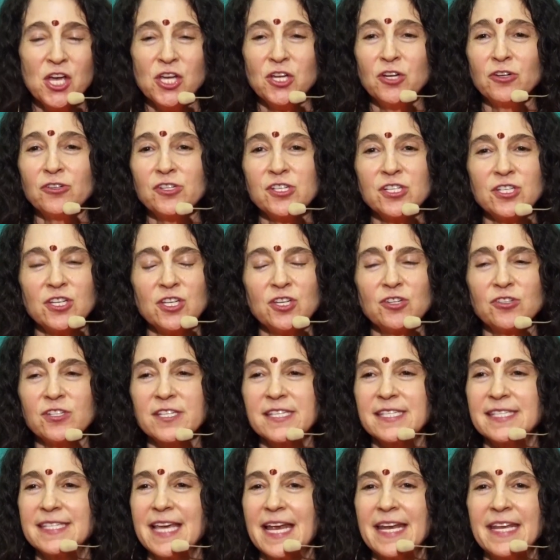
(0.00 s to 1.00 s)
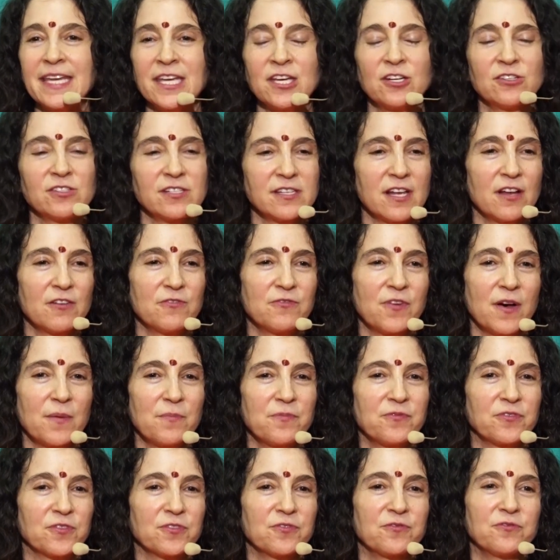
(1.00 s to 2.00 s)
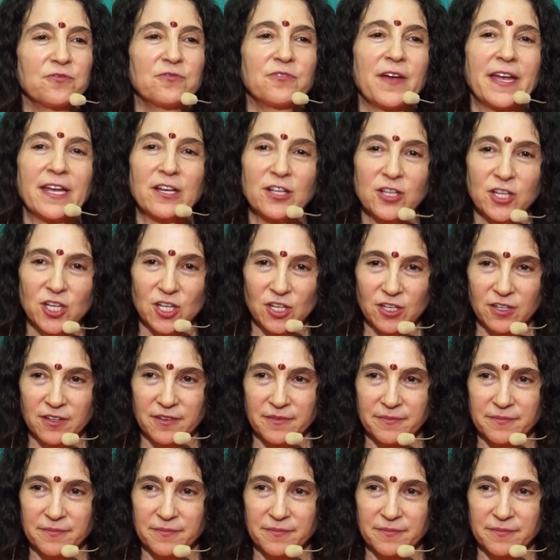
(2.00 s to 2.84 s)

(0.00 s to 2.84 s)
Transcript: You're setting yourself up for failure.